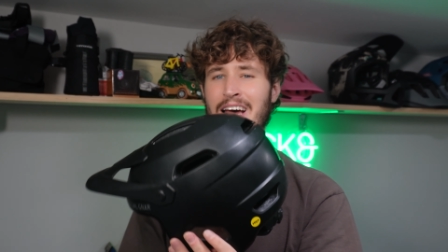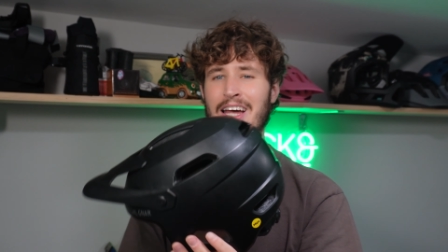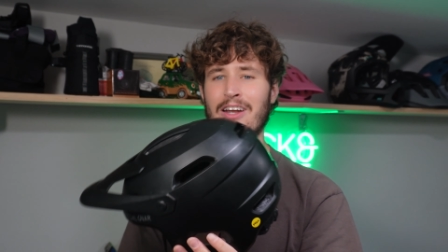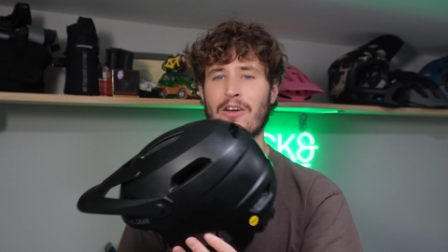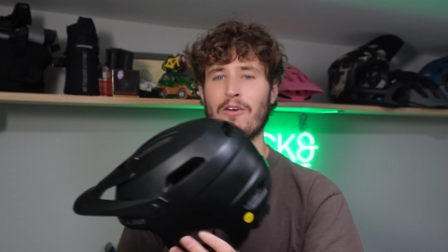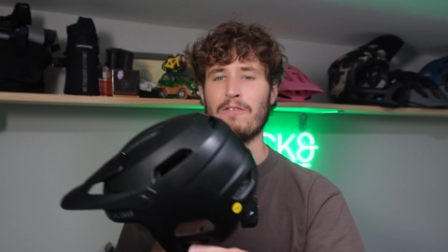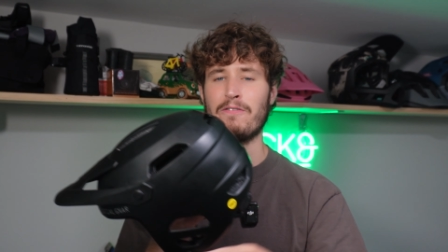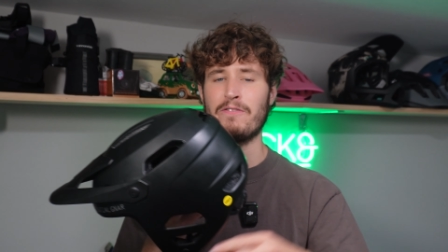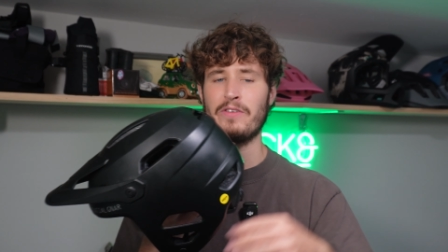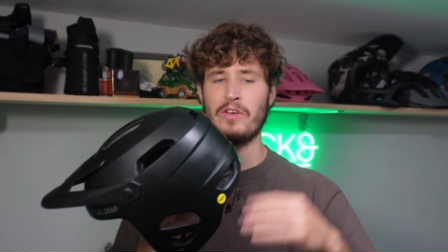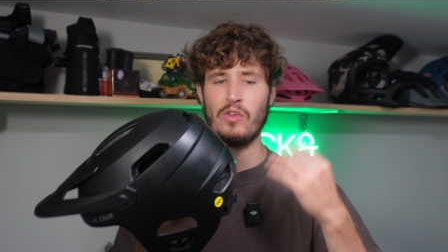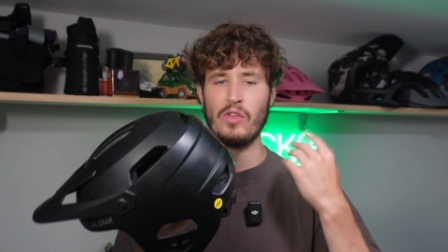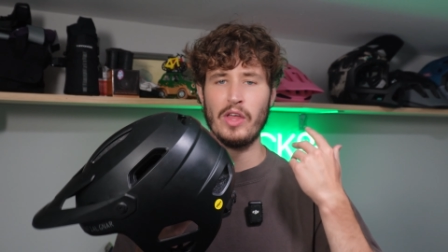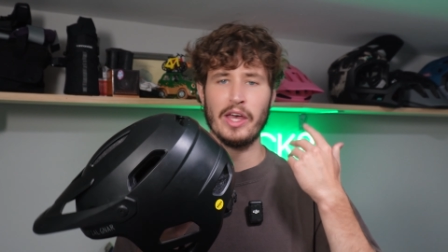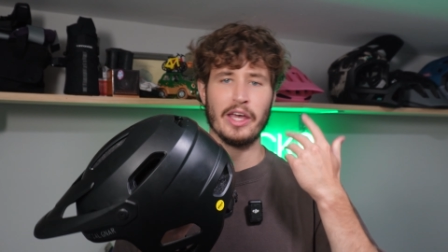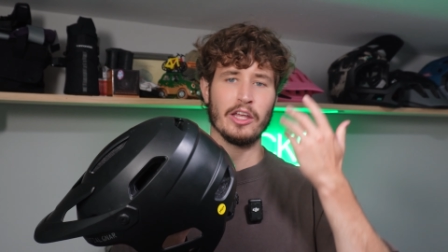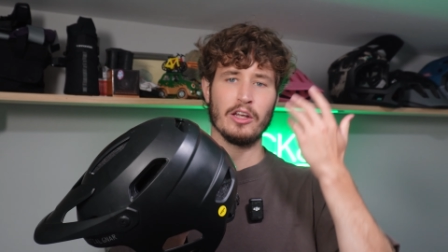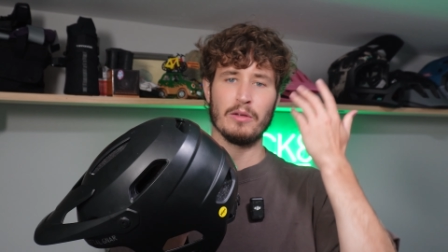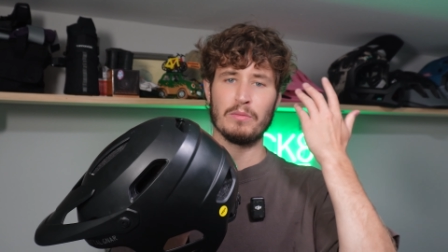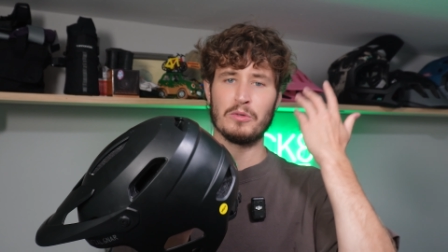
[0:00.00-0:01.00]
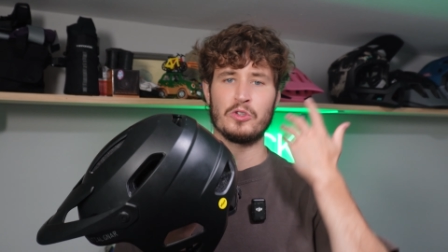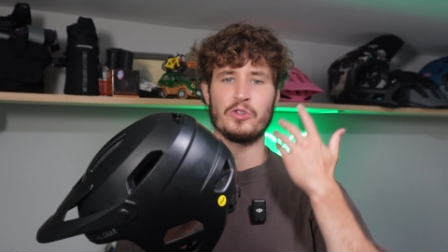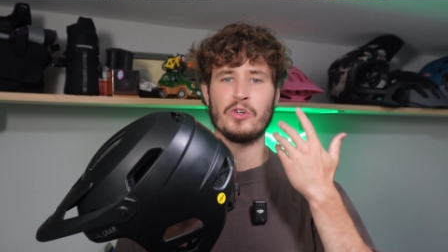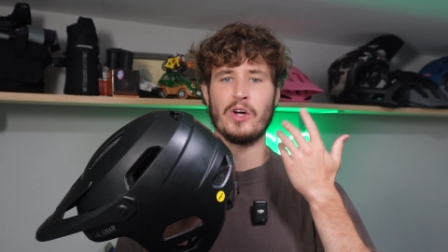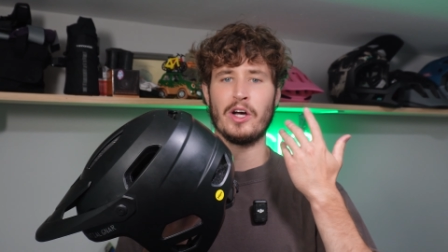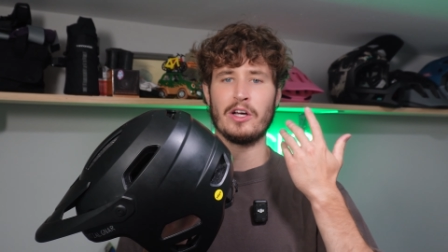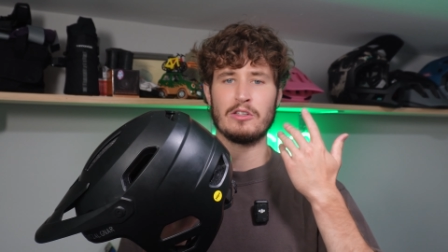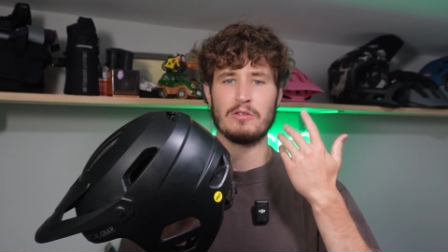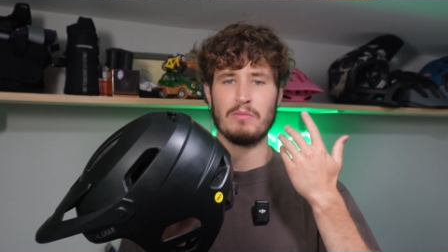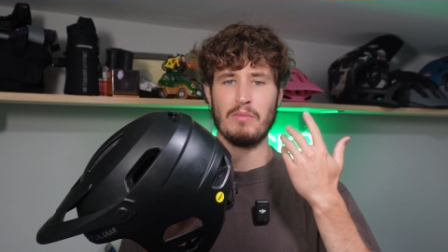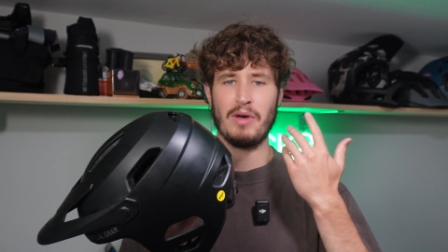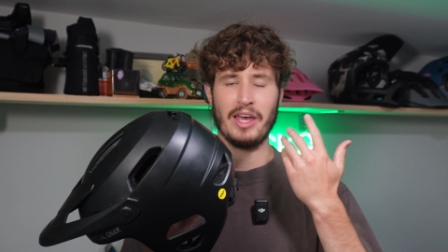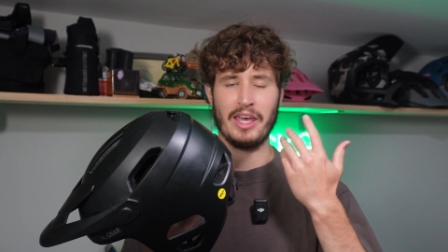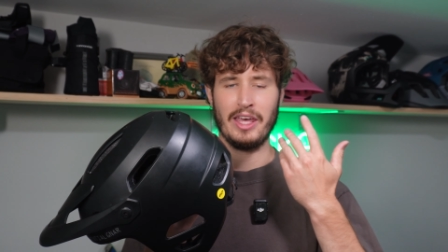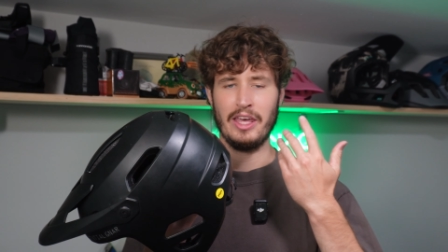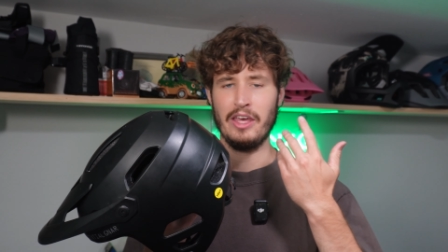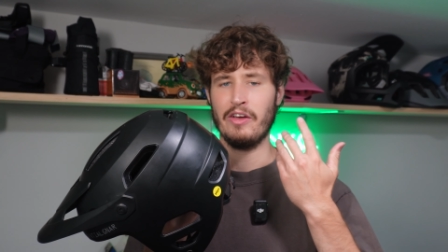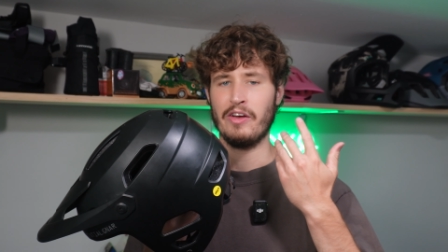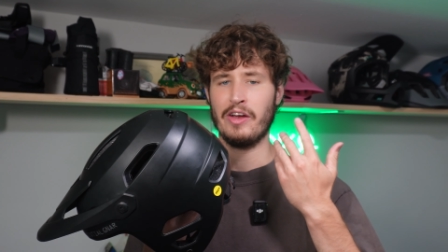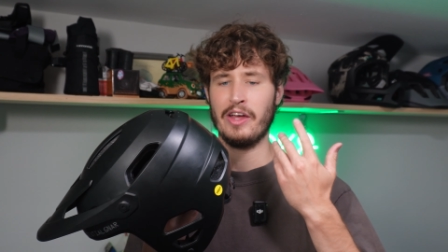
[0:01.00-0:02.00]
I don't feel like it obstructs my
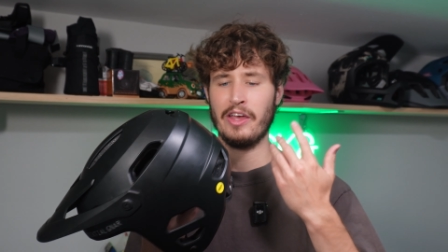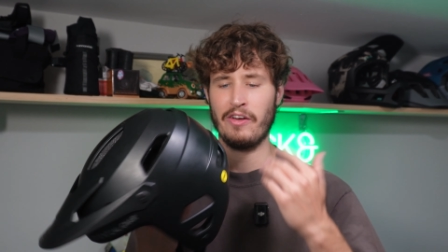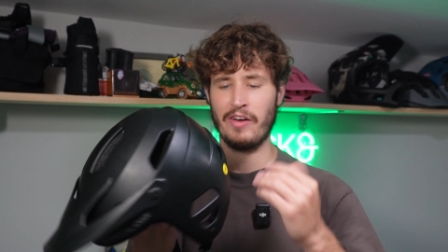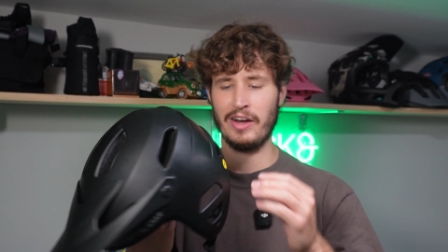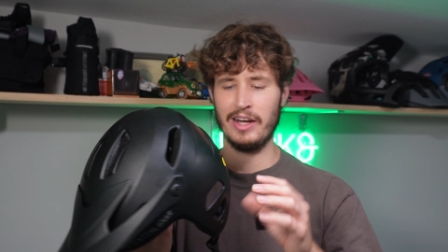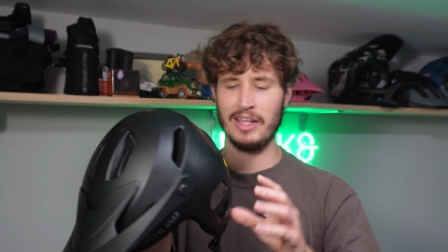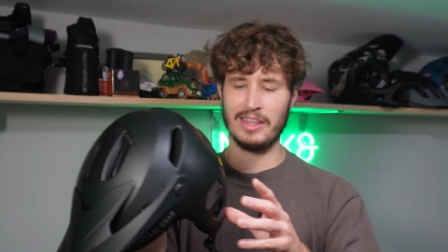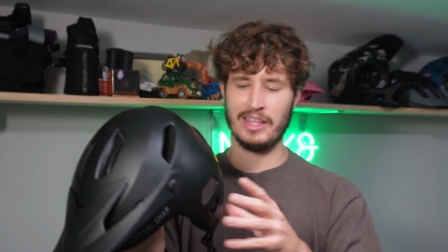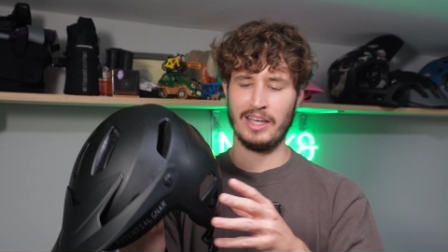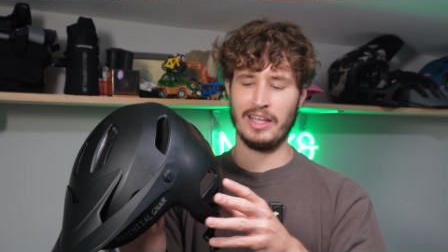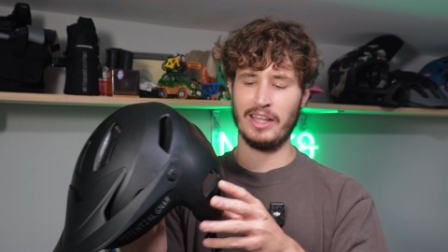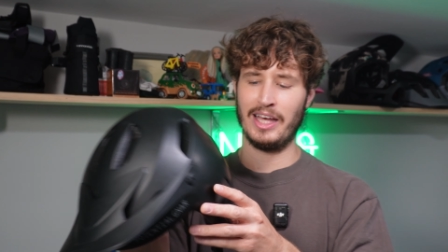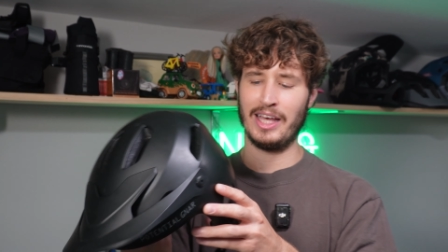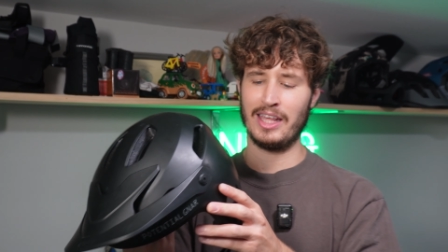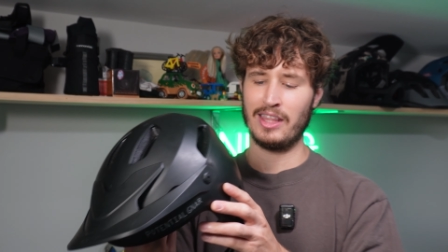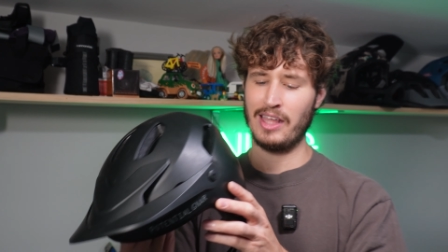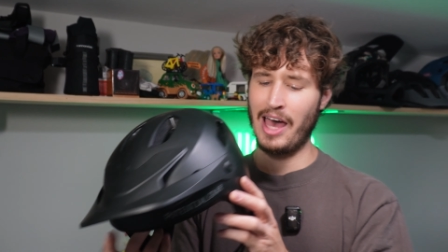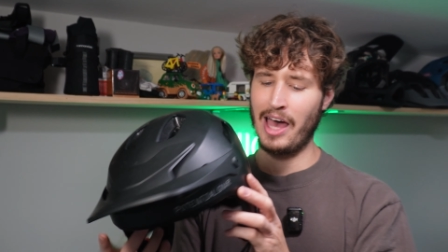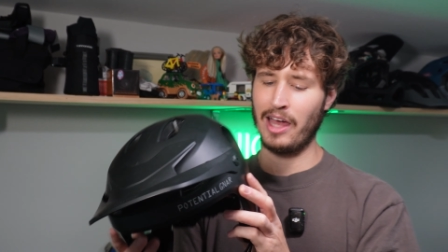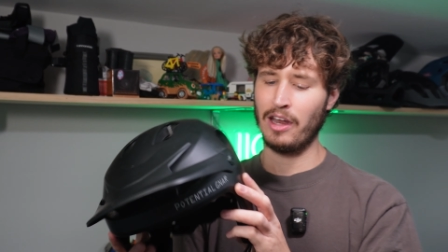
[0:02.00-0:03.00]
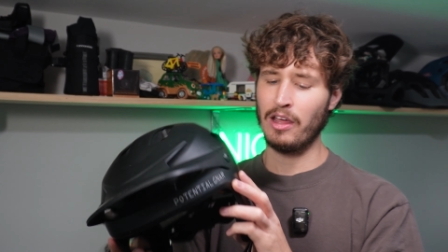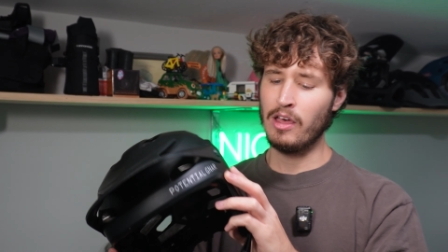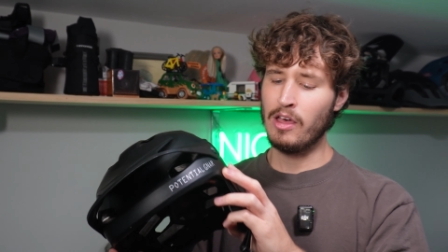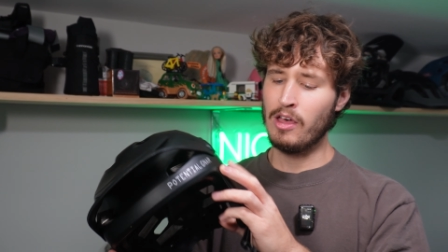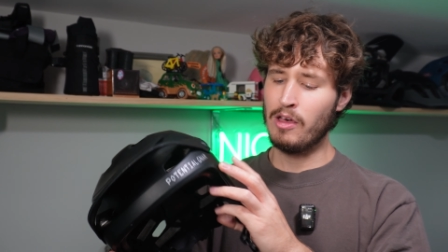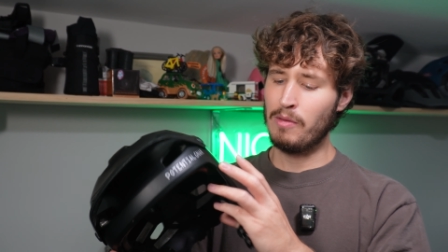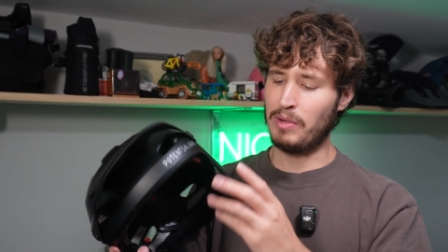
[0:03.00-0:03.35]
hearing or anything like that,